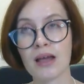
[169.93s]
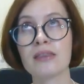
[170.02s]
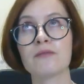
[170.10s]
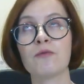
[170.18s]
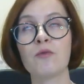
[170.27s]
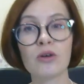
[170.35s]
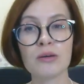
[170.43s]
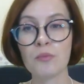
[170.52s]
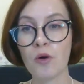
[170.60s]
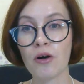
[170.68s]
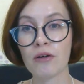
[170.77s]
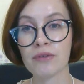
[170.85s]
in the
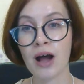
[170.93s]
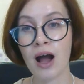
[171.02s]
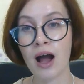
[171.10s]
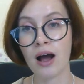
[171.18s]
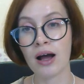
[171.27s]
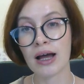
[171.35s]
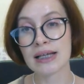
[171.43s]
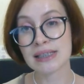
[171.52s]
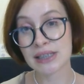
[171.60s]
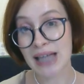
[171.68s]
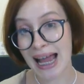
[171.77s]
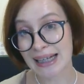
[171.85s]
form of a
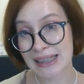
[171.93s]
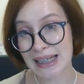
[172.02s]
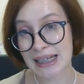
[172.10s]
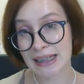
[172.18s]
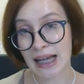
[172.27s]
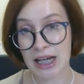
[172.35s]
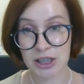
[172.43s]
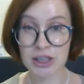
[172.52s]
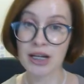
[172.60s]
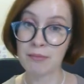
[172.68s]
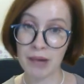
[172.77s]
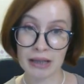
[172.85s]
static
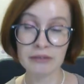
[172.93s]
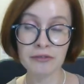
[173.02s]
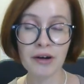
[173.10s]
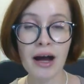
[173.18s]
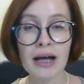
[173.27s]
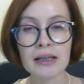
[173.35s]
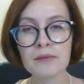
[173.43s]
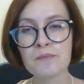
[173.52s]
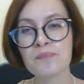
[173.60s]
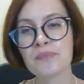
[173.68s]
HTML file.